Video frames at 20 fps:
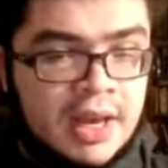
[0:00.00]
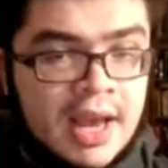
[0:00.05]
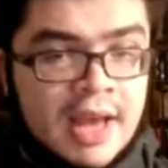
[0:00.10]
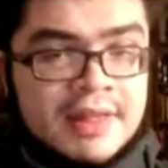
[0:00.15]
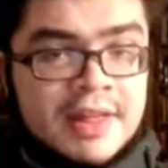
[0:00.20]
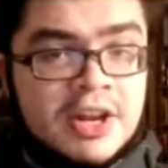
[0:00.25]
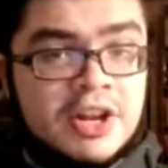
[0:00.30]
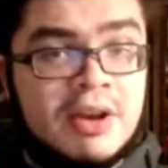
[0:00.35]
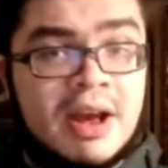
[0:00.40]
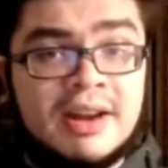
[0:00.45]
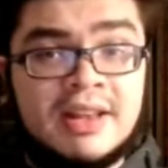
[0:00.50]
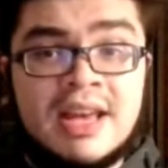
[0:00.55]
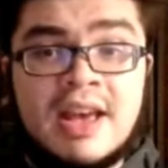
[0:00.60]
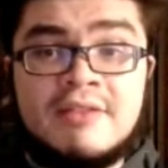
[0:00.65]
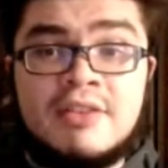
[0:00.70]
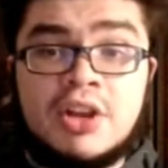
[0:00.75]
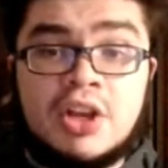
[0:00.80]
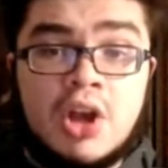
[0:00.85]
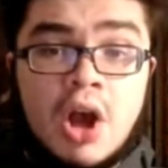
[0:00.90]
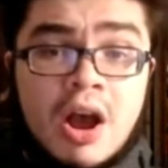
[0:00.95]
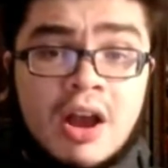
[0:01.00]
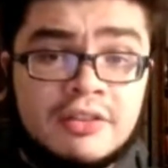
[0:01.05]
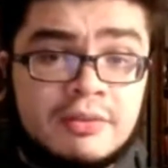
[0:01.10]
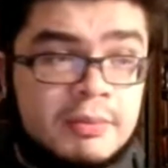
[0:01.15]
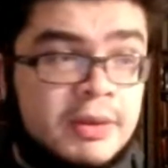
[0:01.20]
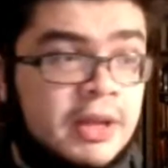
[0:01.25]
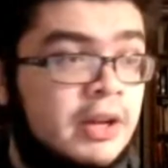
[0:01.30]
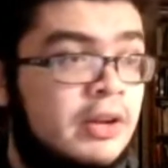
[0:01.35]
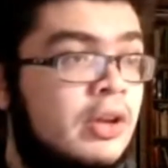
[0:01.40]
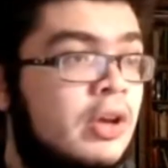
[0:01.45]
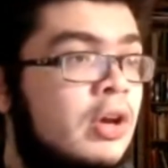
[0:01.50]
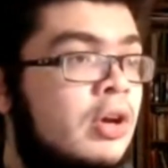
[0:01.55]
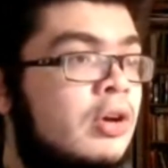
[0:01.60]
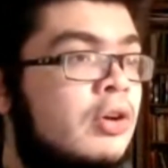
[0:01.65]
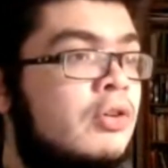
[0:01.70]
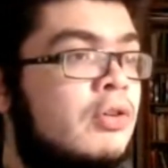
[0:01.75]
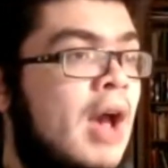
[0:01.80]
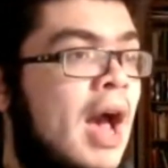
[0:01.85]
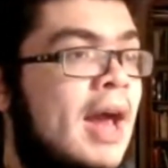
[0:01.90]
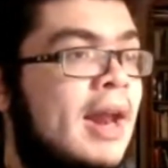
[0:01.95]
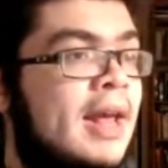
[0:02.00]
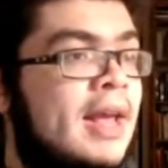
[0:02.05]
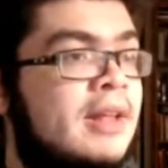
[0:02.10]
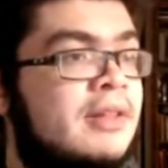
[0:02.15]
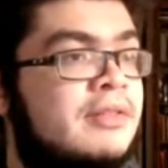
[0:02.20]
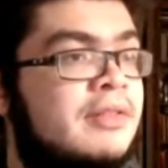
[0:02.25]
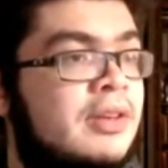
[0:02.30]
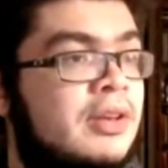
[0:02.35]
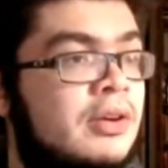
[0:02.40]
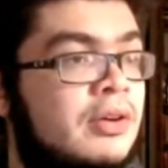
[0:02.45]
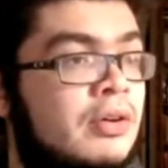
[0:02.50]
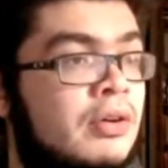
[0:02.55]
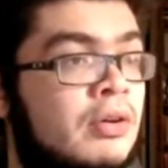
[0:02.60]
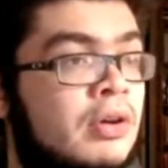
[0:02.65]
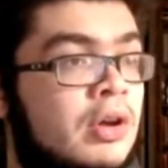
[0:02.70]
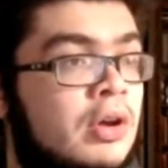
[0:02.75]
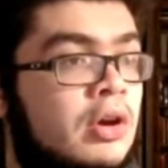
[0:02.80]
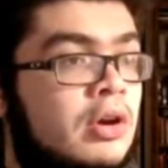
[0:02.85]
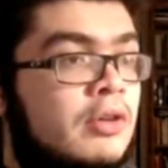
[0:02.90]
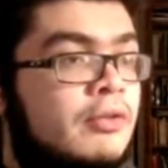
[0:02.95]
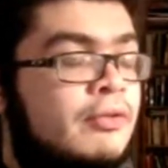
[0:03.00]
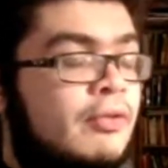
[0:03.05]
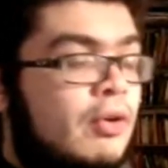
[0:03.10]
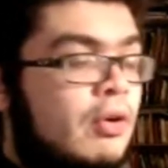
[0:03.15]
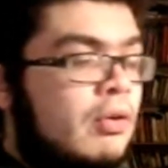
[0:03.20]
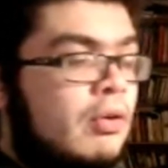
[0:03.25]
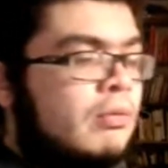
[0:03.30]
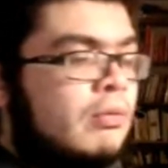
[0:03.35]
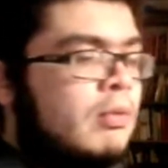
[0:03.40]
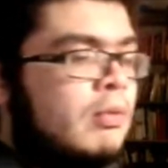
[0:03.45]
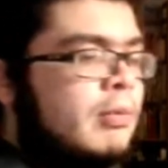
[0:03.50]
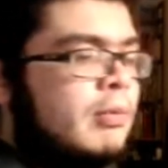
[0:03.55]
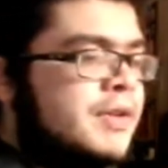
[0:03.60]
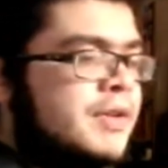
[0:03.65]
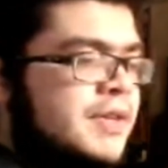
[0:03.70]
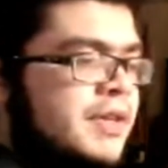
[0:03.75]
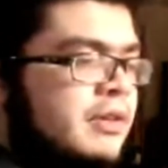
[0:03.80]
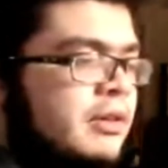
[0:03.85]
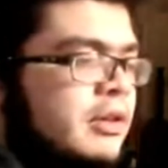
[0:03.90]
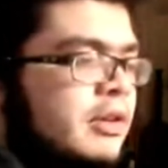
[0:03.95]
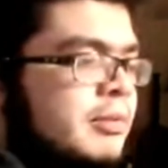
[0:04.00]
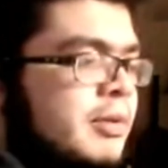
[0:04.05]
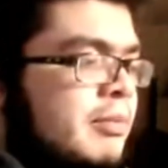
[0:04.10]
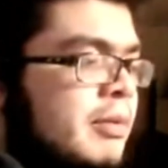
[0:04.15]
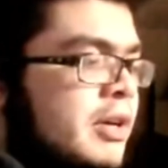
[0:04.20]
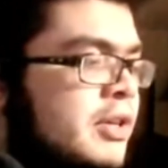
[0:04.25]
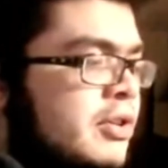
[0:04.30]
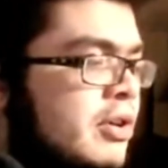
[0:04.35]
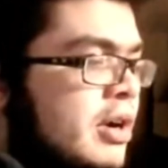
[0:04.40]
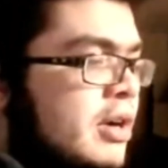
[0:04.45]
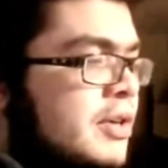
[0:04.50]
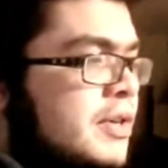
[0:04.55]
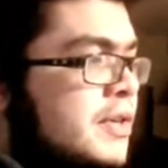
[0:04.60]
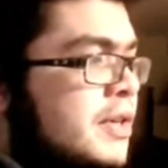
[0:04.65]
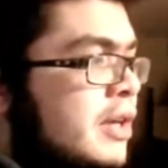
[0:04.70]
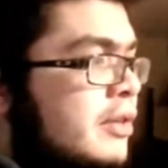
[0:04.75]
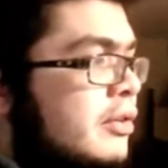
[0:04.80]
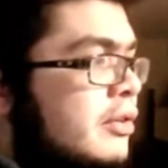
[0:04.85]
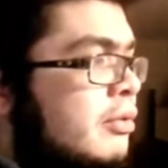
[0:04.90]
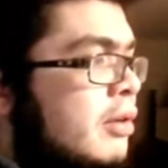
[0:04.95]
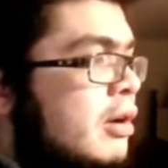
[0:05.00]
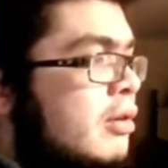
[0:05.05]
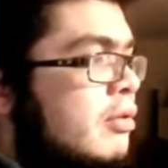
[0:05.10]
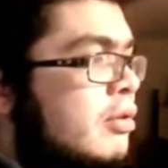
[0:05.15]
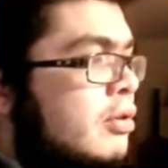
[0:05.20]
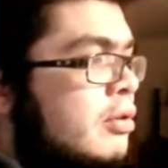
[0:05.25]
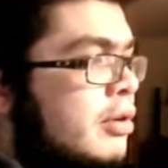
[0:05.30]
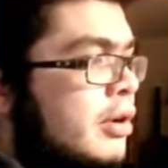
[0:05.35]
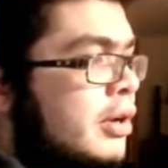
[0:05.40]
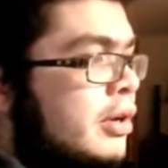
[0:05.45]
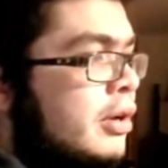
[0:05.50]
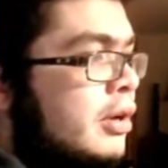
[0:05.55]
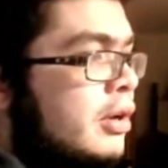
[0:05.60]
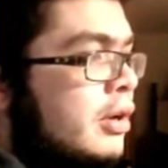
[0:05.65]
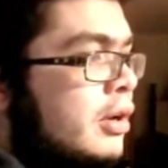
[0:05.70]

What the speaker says: And then you had Kevin Gausman, who got a deal for, what was it? Let me make sure I just get this right real quick.